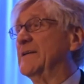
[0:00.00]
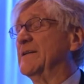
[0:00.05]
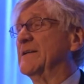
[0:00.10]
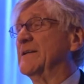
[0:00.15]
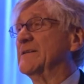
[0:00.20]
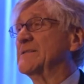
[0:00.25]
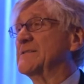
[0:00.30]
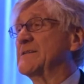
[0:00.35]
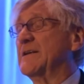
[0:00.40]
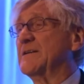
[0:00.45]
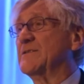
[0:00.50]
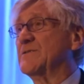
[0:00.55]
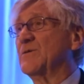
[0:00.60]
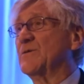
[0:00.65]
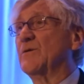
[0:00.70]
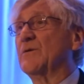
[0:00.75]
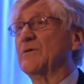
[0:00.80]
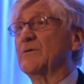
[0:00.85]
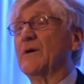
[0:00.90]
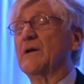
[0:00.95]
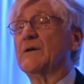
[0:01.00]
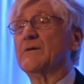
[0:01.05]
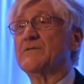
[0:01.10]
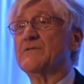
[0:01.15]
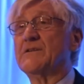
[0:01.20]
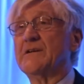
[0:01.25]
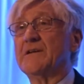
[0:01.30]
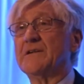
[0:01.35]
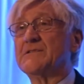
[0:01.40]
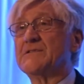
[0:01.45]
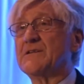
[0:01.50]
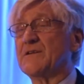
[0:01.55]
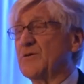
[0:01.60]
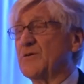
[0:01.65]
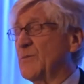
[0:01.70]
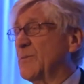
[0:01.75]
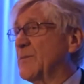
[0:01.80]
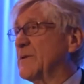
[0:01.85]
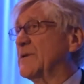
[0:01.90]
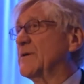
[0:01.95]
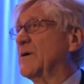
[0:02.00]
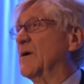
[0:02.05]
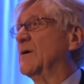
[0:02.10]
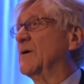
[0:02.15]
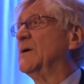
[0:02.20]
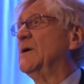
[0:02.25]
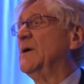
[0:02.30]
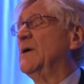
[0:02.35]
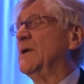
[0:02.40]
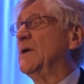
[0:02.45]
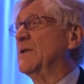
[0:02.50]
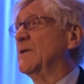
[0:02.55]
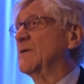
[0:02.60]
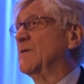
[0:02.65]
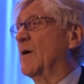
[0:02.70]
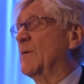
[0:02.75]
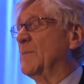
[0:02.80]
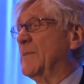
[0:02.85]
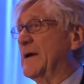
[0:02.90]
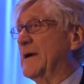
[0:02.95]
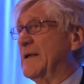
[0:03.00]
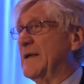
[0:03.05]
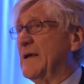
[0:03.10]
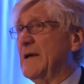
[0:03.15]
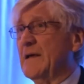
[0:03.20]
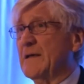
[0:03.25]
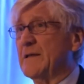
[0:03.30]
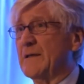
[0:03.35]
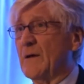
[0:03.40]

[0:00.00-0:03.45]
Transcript: and the State's Nuclear Energy Institute, but there are, there are many.